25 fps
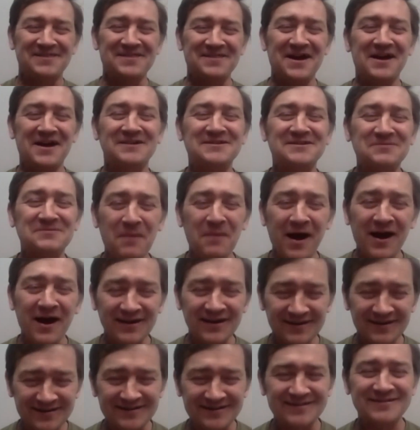That's
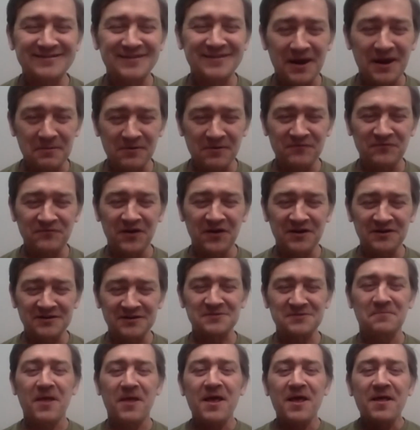my type of
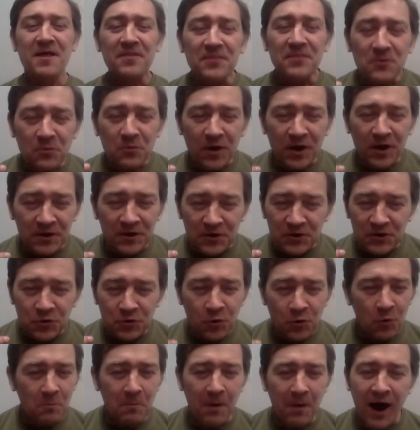feminism. When
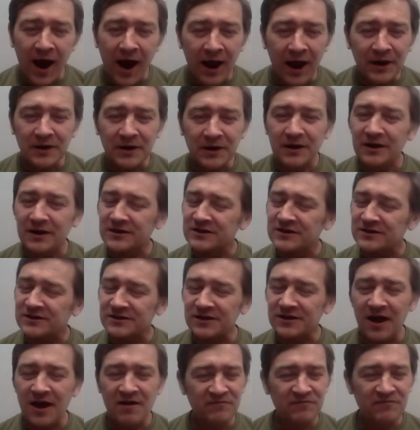no man is
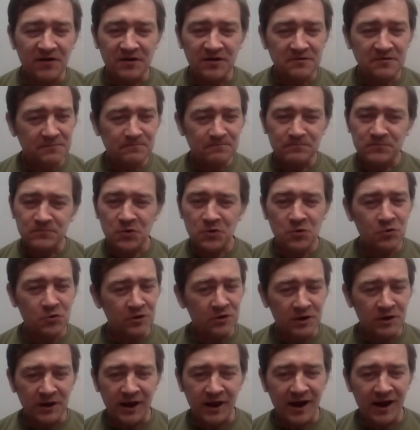ever going
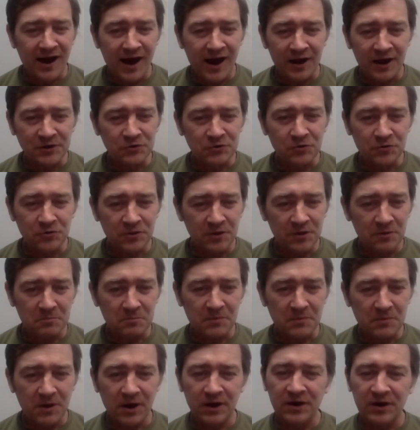to lay a hand on them.
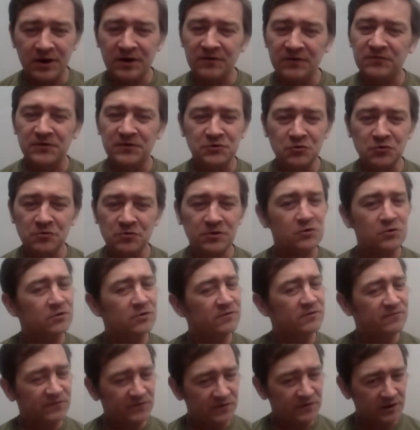And if they do, they're going to
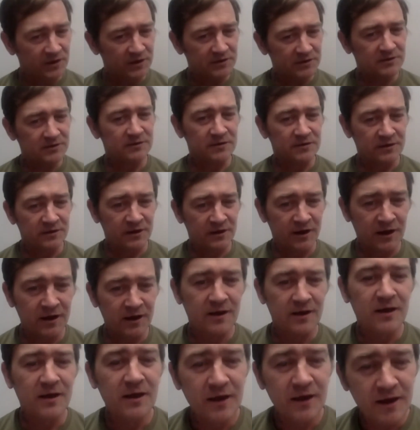feel it.
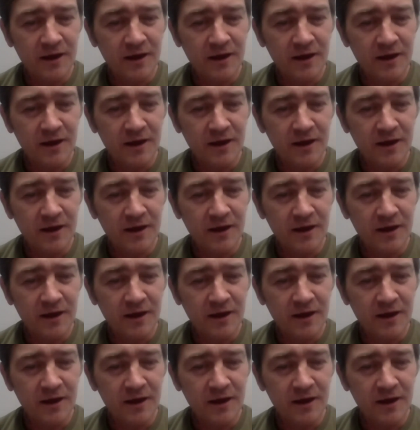Yeah.